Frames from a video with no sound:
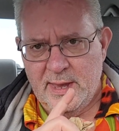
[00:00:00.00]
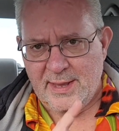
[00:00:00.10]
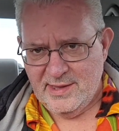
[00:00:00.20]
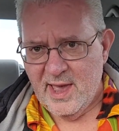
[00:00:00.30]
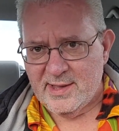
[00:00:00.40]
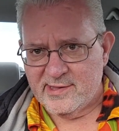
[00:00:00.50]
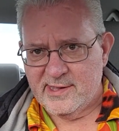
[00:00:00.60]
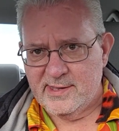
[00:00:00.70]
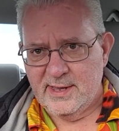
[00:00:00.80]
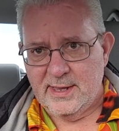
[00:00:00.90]
And
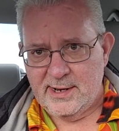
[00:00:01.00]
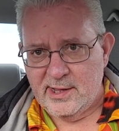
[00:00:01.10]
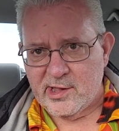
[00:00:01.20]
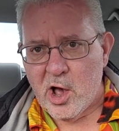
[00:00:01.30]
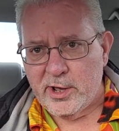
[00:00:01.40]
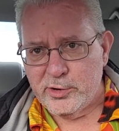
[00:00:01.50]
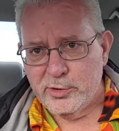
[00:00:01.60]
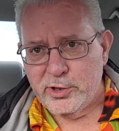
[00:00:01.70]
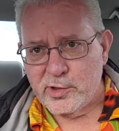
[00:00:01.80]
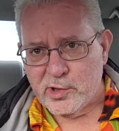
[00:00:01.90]
yes, it is hotter
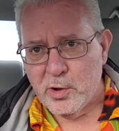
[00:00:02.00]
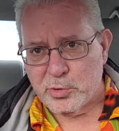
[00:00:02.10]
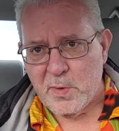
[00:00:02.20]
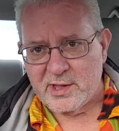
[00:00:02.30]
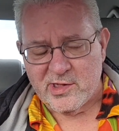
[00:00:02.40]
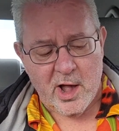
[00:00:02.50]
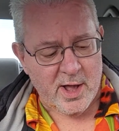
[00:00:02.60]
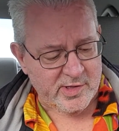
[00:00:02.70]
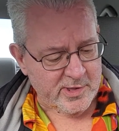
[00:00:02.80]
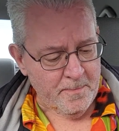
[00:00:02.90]
than Southwest
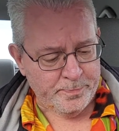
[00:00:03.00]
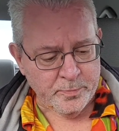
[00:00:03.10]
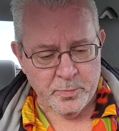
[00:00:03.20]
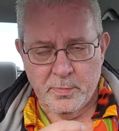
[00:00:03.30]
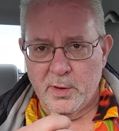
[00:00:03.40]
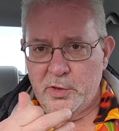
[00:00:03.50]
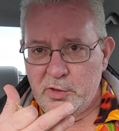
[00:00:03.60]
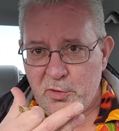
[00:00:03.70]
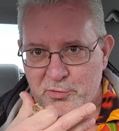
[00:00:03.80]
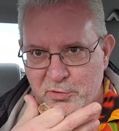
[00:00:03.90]
sauce.
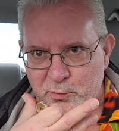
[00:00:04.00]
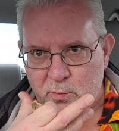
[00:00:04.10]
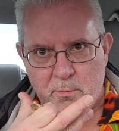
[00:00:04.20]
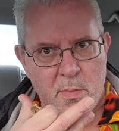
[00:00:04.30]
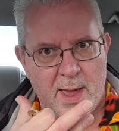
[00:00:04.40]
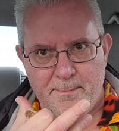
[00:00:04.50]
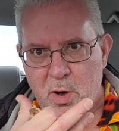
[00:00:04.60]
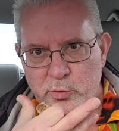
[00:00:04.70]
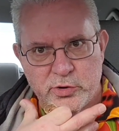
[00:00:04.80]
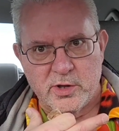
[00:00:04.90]
My
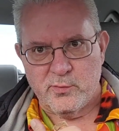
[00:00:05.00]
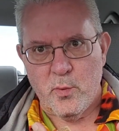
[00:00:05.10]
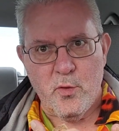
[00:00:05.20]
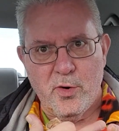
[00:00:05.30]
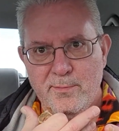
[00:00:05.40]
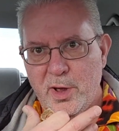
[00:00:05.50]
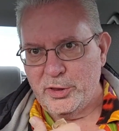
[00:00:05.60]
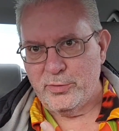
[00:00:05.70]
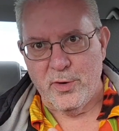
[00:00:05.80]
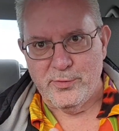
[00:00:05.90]
mouth is warm, my
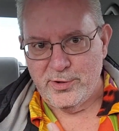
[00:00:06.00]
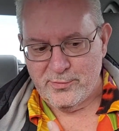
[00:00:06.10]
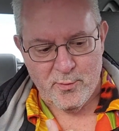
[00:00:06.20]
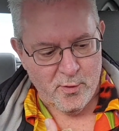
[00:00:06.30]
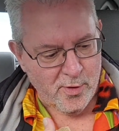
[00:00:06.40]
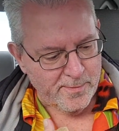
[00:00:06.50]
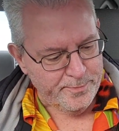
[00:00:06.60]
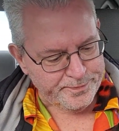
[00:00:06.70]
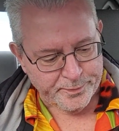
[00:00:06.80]
throat is warm.